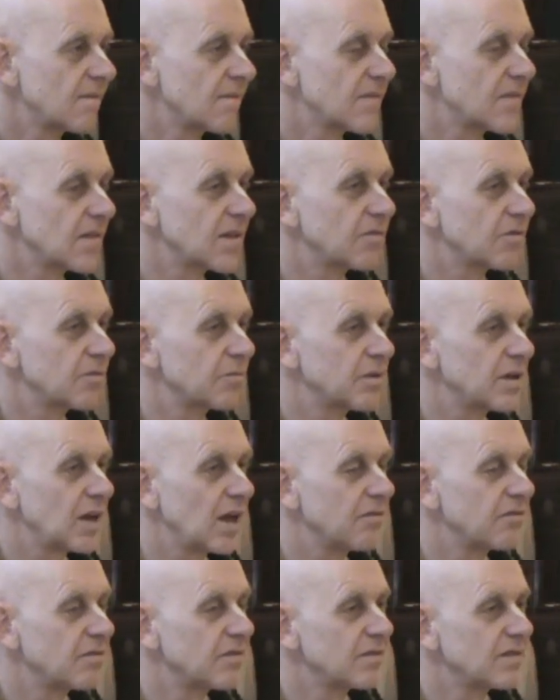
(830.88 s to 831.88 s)
Therefore we
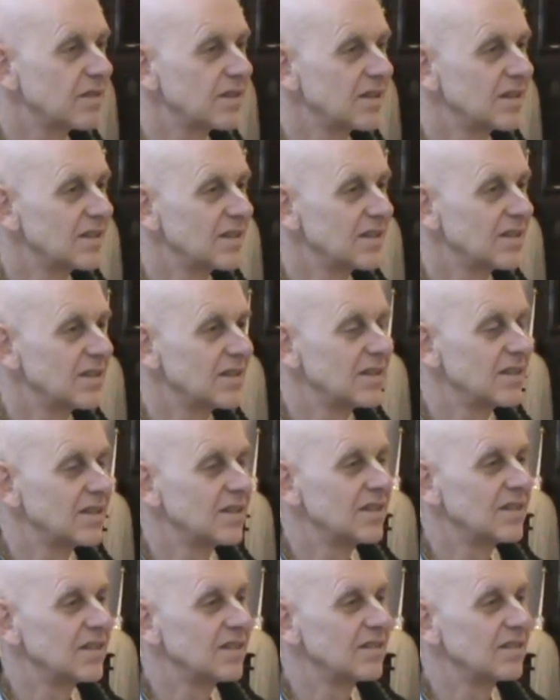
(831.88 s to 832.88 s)
have
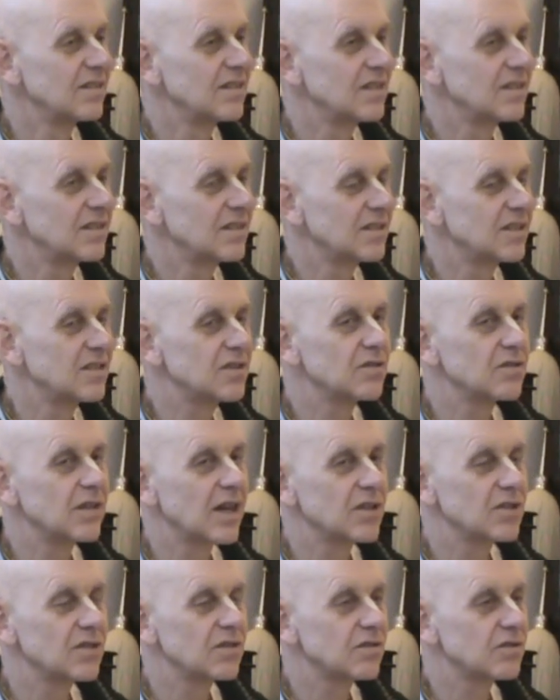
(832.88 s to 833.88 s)
the
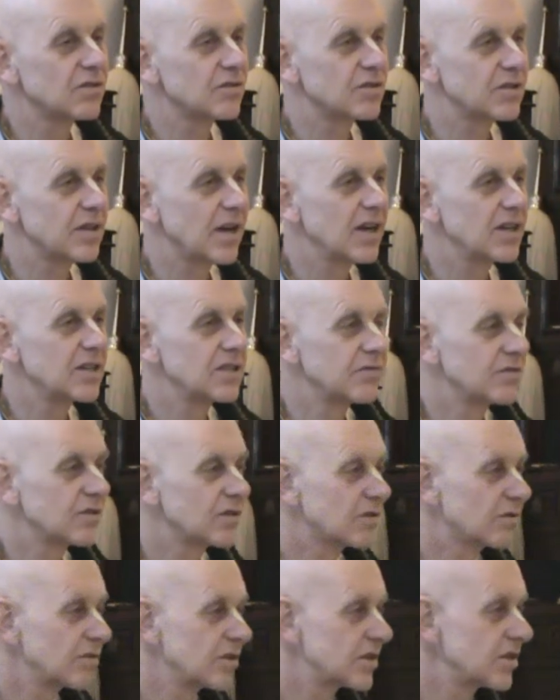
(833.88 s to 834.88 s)
International Society for
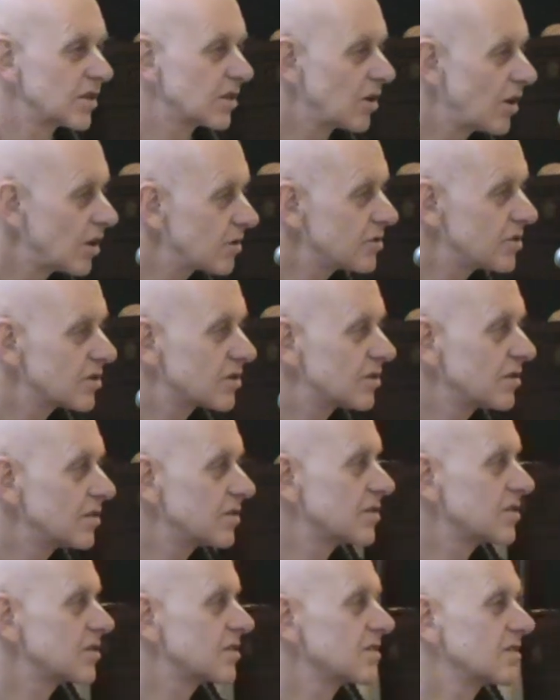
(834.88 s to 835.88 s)
Krishna
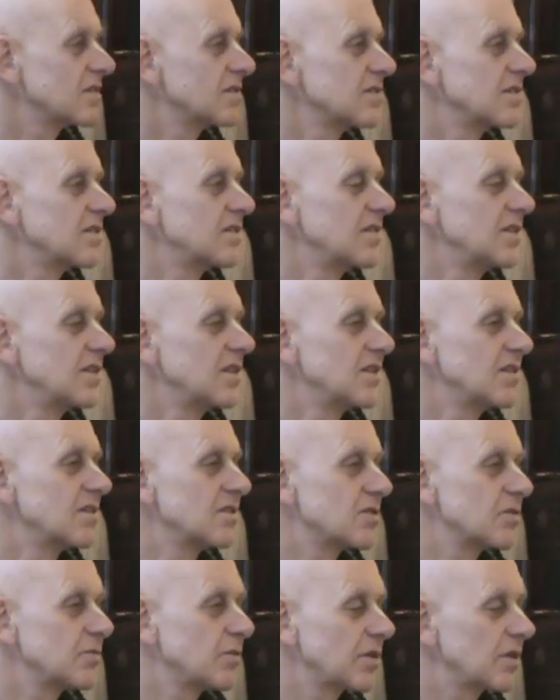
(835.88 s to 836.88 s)
Consciousness,
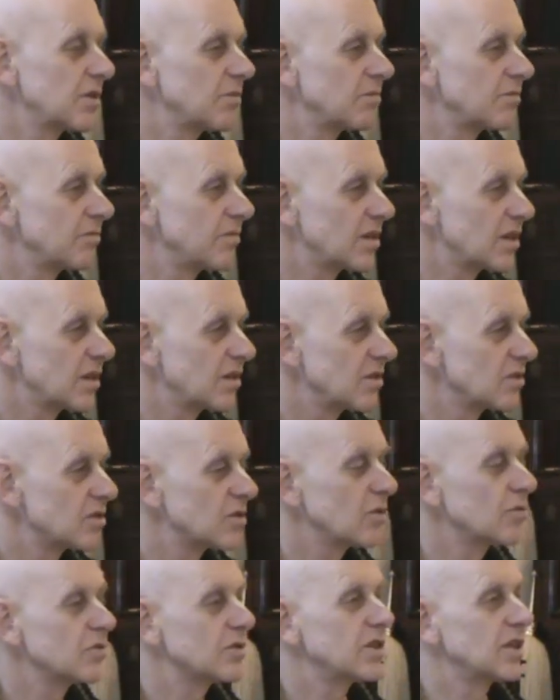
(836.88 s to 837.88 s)
so we can
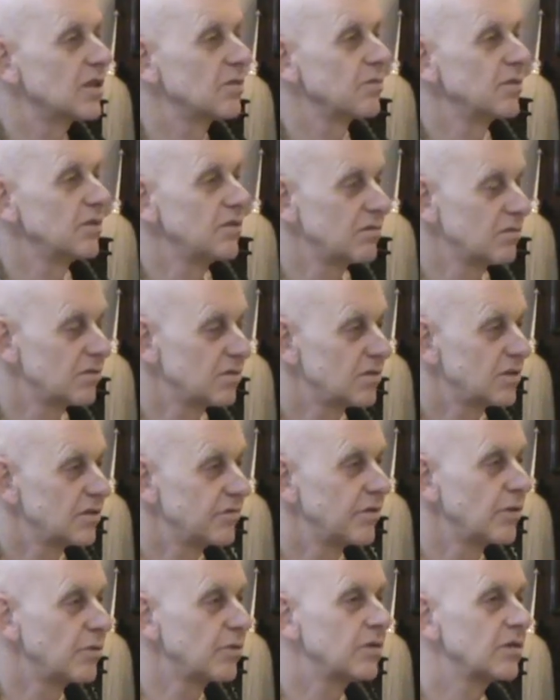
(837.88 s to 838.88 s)
associate with
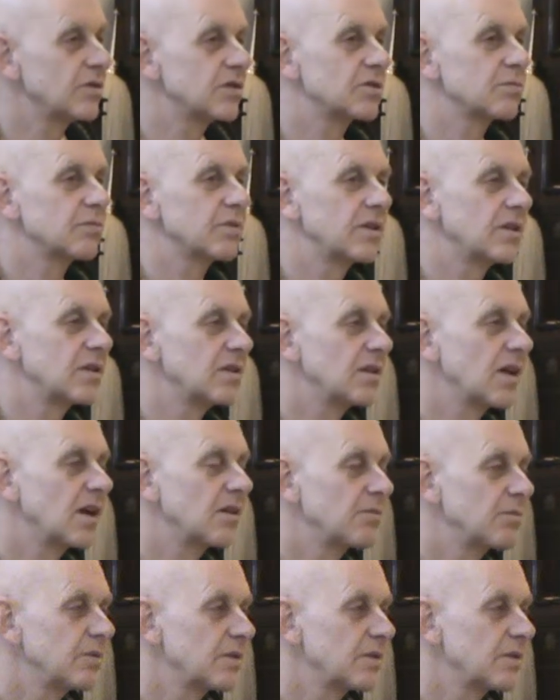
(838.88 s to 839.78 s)
devotees within that.